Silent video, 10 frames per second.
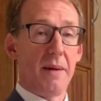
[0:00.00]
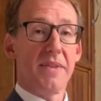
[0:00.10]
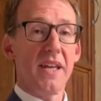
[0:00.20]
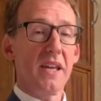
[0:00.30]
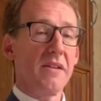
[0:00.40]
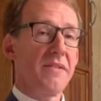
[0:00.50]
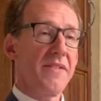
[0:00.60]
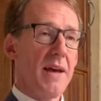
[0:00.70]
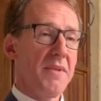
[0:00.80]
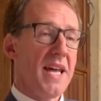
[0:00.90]
I'm thinking of a
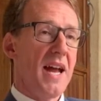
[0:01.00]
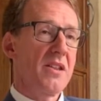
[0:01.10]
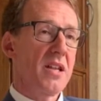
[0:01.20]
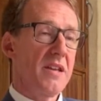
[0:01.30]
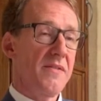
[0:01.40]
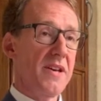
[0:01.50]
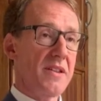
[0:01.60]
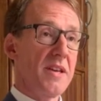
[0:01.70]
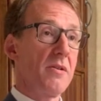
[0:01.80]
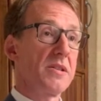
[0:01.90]
family actually.
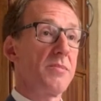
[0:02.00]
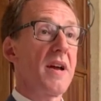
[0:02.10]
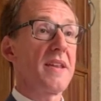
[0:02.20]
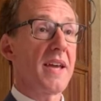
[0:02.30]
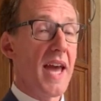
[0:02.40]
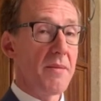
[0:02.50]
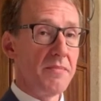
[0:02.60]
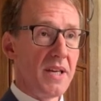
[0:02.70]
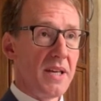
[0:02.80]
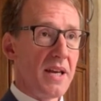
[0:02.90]
First, the older brother came
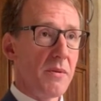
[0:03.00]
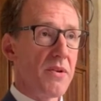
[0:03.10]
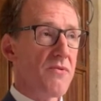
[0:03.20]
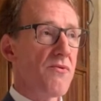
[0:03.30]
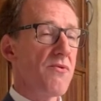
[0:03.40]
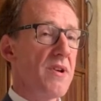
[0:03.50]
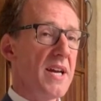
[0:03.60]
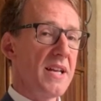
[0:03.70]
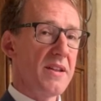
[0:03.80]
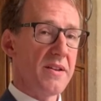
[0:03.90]
and was
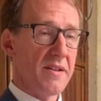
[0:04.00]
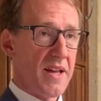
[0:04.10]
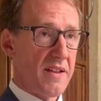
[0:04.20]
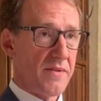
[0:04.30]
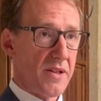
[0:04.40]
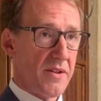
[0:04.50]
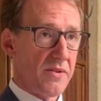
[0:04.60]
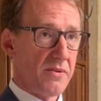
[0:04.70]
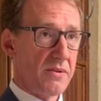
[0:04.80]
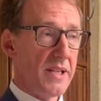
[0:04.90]
really successful at
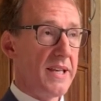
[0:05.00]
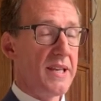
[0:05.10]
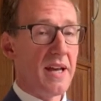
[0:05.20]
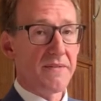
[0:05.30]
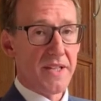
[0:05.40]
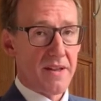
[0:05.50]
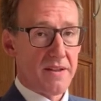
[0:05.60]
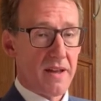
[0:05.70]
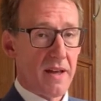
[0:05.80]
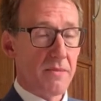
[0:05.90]
school, loved his
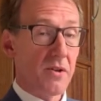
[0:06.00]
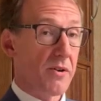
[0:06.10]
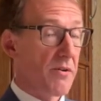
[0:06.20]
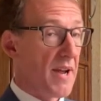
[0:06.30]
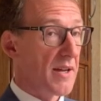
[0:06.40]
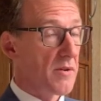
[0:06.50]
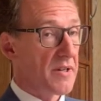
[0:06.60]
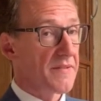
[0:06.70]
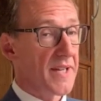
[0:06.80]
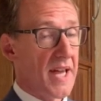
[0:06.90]
time, got great
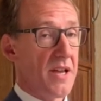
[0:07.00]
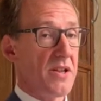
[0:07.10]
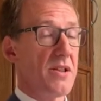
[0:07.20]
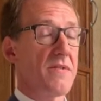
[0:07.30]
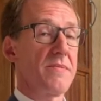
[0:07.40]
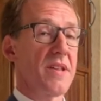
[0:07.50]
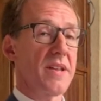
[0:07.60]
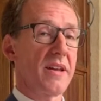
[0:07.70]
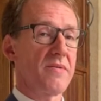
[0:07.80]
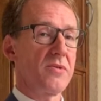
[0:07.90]
qualifications from the
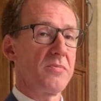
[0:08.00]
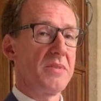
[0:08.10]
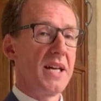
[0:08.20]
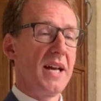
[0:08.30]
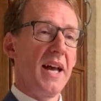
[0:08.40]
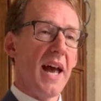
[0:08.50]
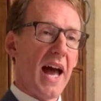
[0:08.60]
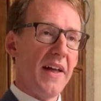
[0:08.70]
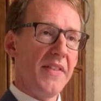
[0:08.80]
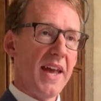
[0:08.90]
sixth form
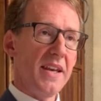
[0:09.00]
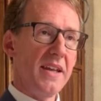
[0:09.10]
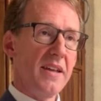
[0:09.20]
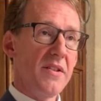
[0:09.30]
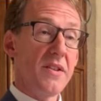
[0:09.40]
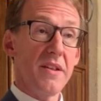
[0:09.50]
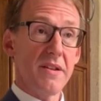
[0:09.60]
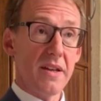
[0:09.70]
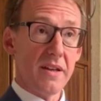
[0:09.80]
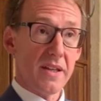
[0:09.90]
and then his
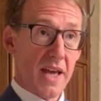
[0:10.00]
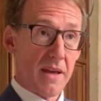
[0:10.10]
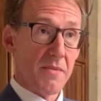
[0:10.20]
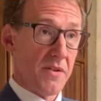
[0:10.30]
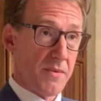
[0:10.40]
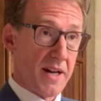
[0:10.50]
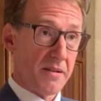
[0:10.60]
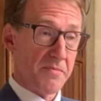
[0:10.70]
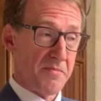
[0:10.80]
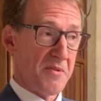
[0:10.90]
sister came as well.